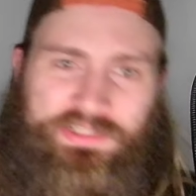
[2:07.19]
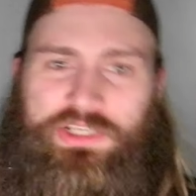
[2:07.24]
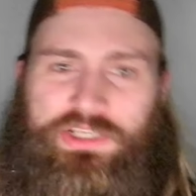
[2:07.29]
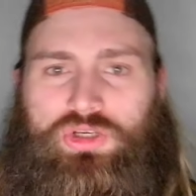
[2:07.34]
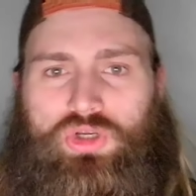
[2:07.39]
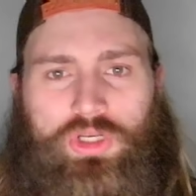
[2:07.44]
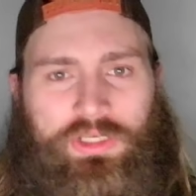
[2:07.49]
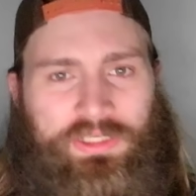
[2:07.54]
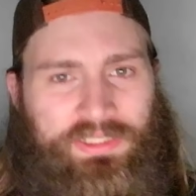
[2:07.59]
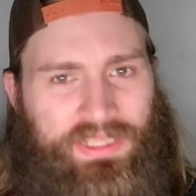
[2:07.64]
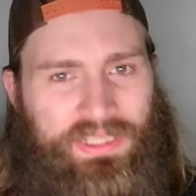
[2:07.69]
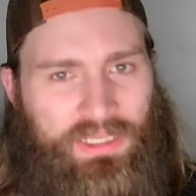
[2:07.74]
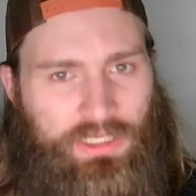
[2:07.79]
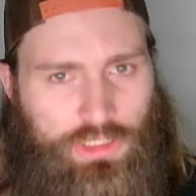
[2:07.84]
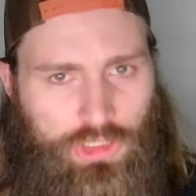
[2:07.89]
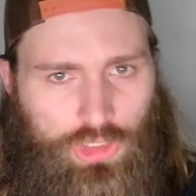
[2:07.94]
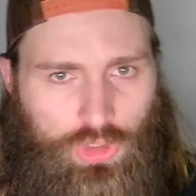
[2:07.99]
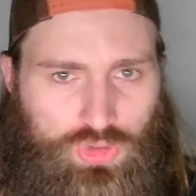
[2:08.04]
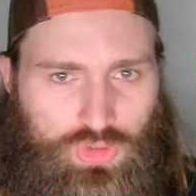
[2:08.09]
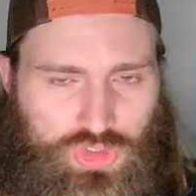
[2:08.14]
He couldn't get
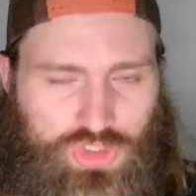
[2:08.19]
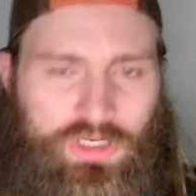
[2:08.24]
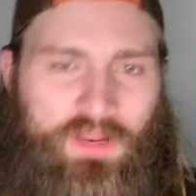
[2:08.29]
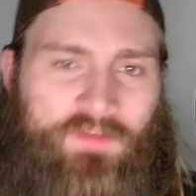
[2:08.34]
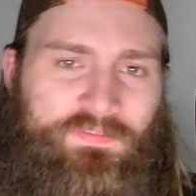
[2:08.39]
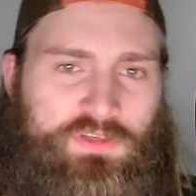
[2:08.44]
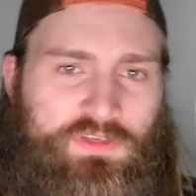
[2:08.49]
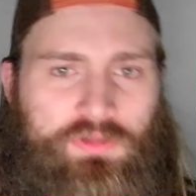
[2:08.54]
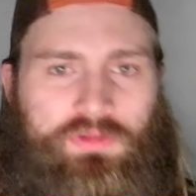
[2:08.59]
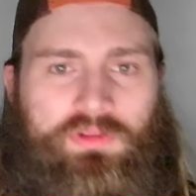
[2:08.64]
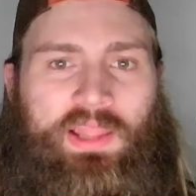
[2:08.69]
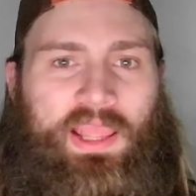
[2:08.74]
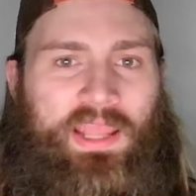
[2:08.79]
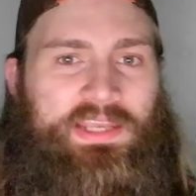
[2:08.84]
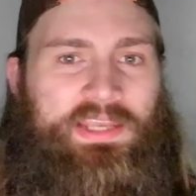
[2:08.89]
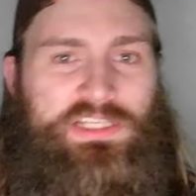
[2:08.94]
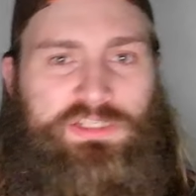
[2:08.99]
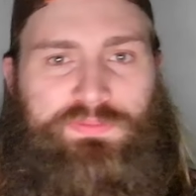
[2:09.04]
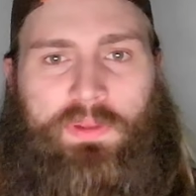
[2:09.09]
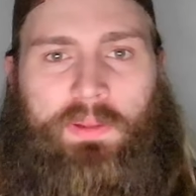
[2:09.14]
close enough to
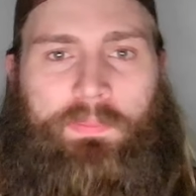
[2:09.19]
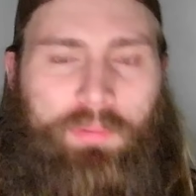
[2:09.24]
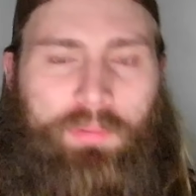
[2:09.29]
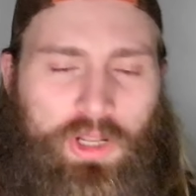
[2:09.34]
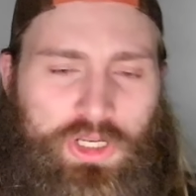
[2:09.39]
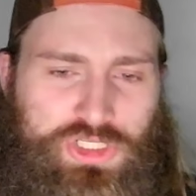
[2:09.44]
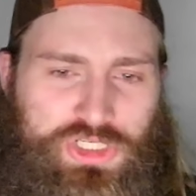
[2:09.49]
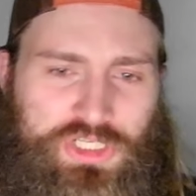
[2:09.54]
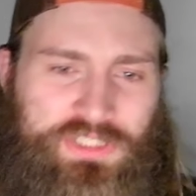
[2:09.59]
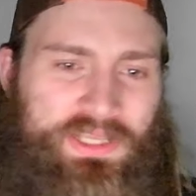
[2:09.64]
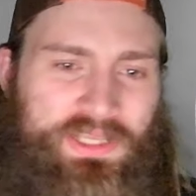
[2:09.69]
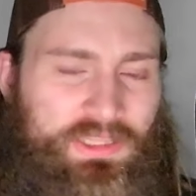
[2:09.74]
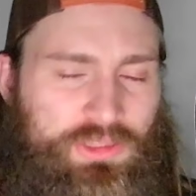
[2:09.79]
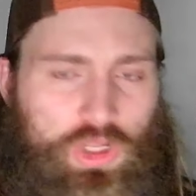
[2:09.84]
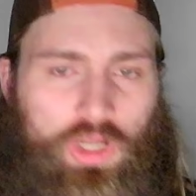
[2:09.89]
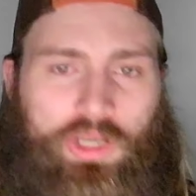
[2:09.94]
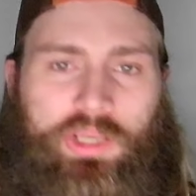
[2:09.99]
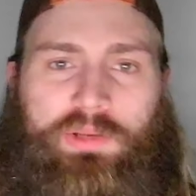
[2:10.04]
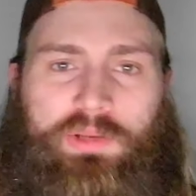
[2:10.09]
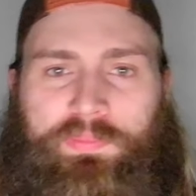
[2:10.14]
land his big punches. I
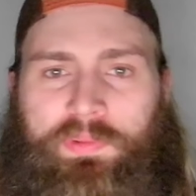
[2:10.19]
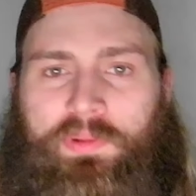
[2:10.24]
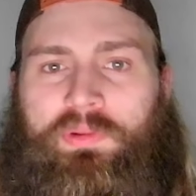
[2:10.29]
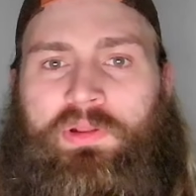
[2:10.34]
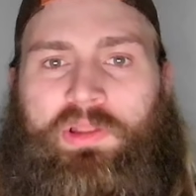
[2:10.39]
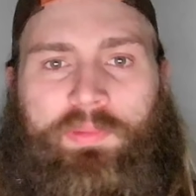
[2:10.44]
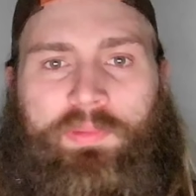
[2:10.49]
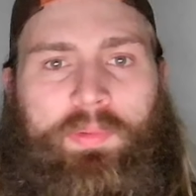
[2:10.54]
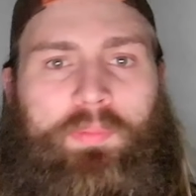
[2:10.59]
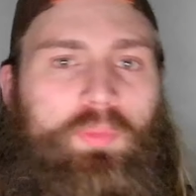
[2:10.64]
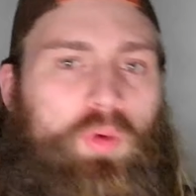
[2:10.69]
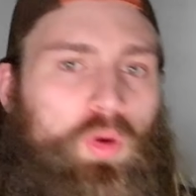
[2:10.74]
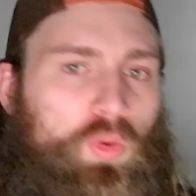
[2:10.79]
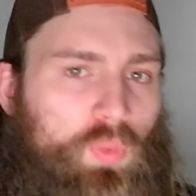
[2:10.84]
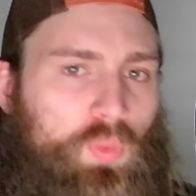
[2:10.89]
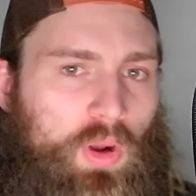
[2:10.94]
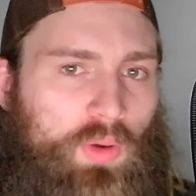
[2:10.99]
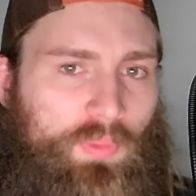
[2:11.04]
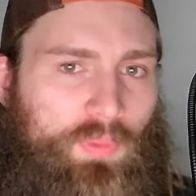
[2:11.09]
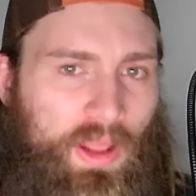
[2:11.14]
thought he'd be a little bit more
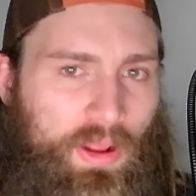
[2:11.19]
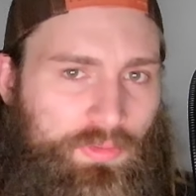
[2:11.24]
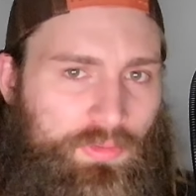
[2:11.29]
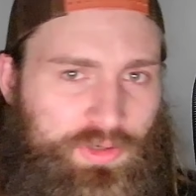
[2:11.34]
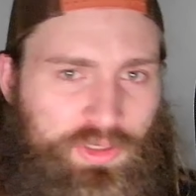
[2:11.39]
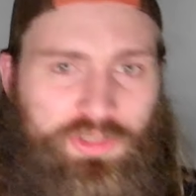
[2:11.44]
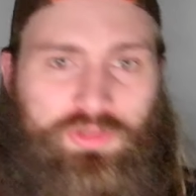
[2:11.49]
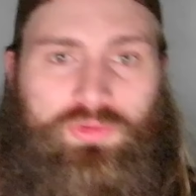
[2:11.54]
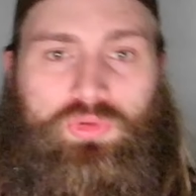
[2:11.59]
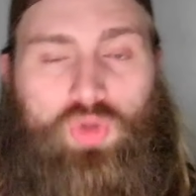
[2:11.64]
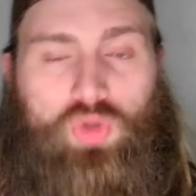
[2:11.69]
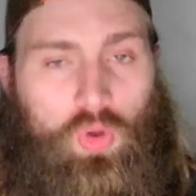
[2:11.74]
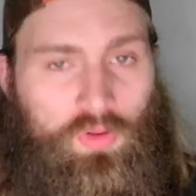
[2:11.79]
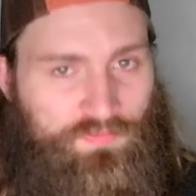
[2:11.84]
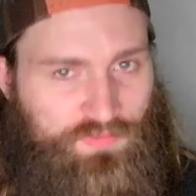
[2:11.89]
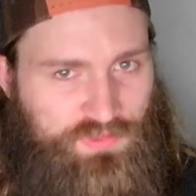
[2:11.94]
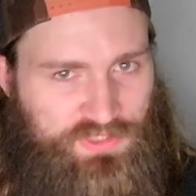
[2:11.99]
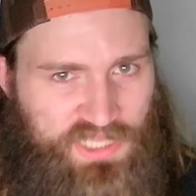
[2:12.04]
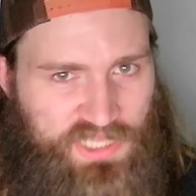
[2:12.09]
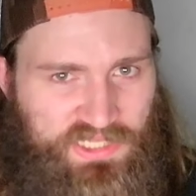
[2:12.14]
well-rounded, going
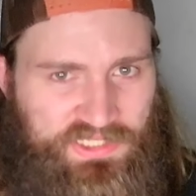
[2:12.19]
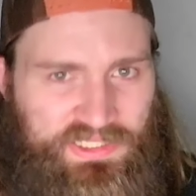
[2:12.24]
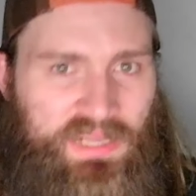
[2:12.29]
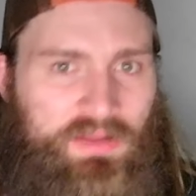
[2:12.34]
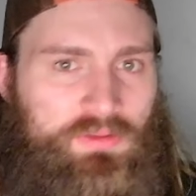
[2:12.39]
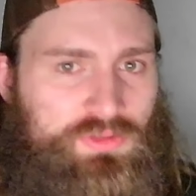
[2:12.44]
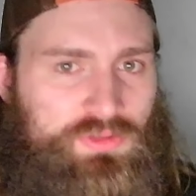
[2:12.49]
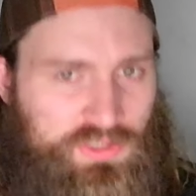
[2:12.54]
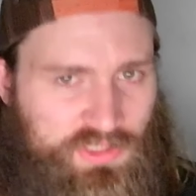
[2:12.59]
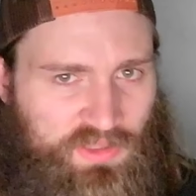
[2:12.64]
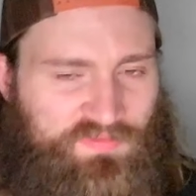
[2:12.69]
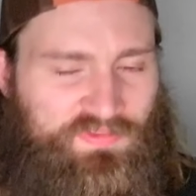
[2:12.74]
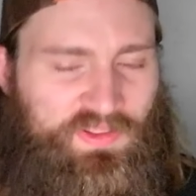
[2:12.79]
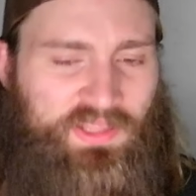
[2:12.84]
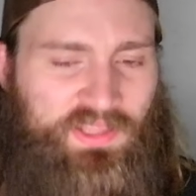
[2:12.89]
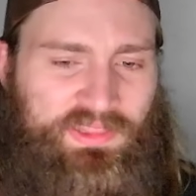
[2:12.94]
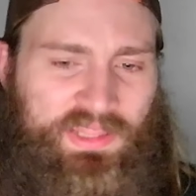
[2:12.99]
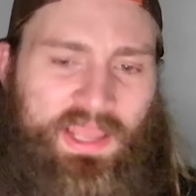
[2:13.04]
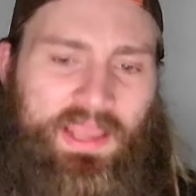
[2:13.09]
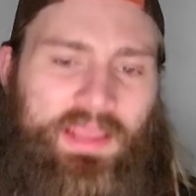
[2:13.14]
for takedowns, stuff
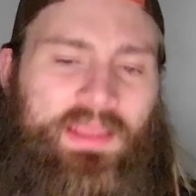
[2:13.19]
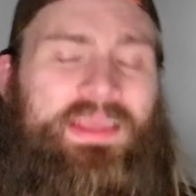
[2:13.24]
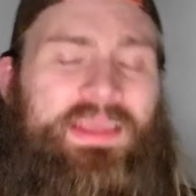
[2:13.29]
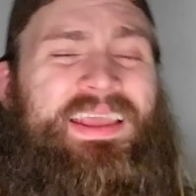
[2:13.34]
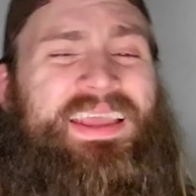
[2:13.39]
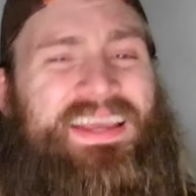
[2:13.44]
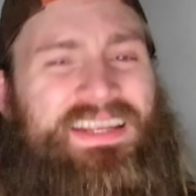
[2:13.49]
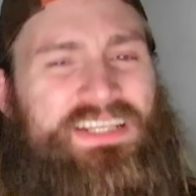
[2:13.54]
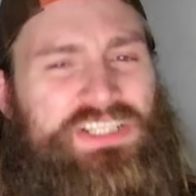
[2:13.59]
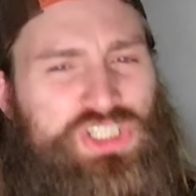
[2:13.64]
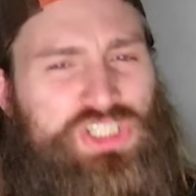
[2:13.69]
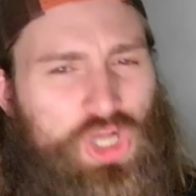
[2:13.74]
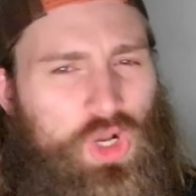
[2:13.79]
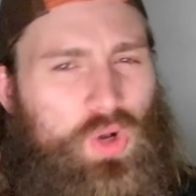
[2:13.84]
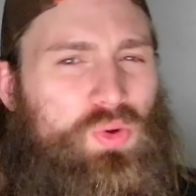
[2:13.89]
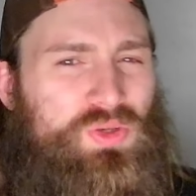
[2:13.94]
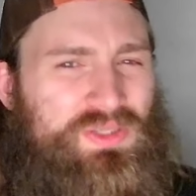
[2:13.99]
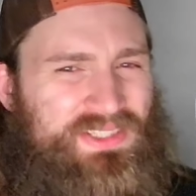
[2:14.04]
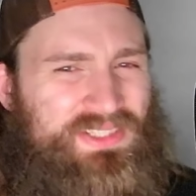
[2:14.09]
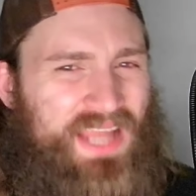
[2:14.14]
like that.
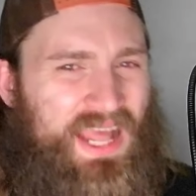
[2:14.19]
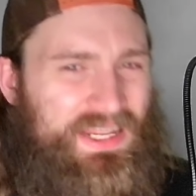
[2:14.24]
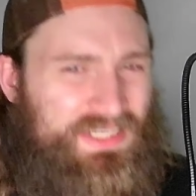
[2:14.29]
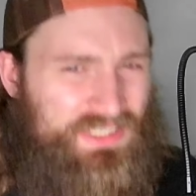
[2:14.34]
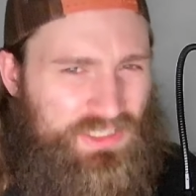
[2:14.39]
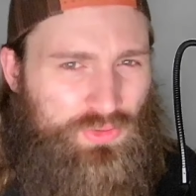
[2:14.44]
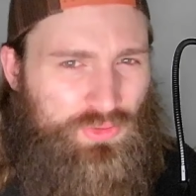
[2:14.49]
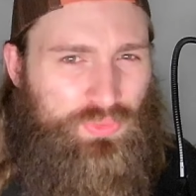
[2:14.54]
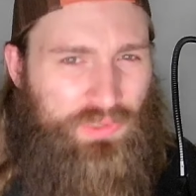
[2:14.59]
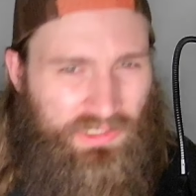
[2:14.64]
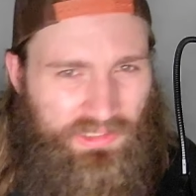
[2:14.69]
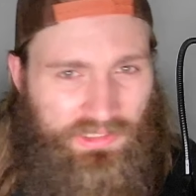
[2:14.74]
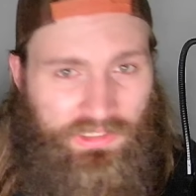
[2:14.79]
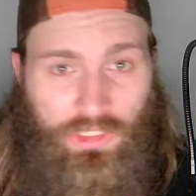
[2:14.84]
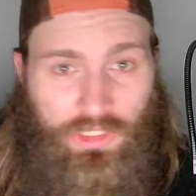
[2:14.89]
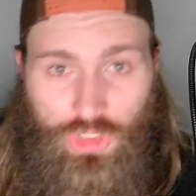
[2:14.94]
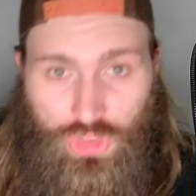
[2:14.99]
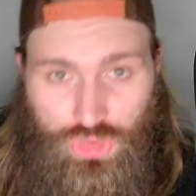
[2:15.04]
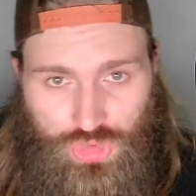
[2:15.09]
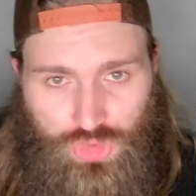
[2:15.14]
Chose not to
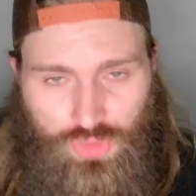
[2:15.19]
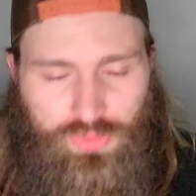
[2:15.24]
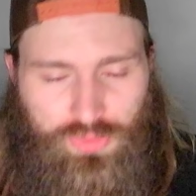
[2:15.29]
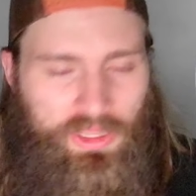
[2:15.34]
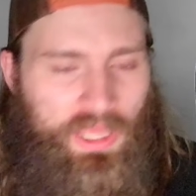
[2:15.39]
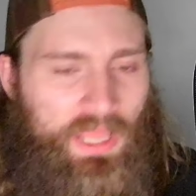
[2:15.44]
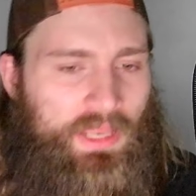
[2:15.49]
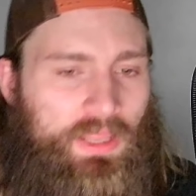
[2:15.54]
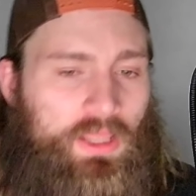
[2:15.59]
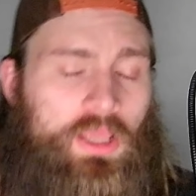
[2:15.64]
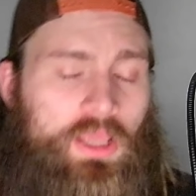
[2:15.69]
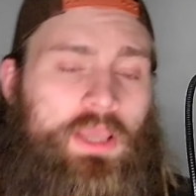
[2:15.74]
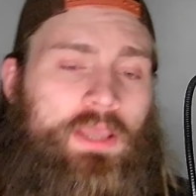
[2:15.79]
really do that.